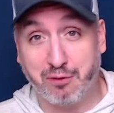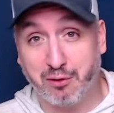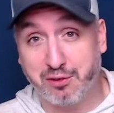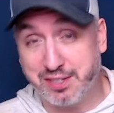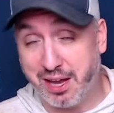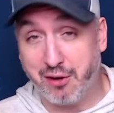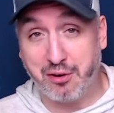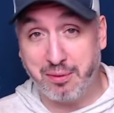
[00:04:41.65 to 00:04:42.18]
for
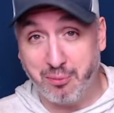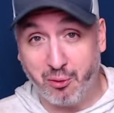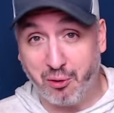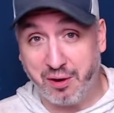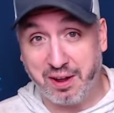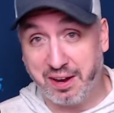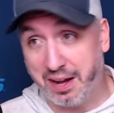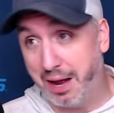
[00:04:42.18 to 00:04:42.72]
Saturday
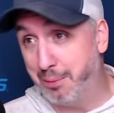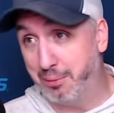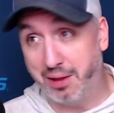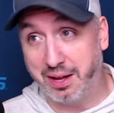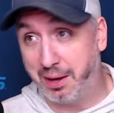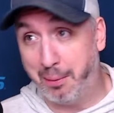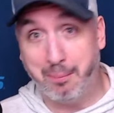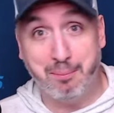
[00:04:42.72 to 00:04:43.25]
morning and I'm
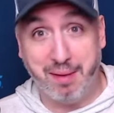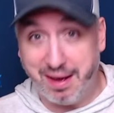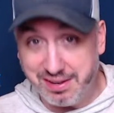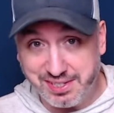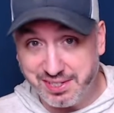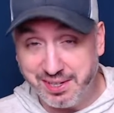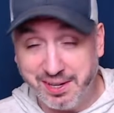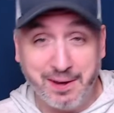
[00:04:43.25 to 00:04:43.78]
like a
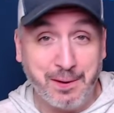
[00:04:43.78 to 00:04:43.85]
mess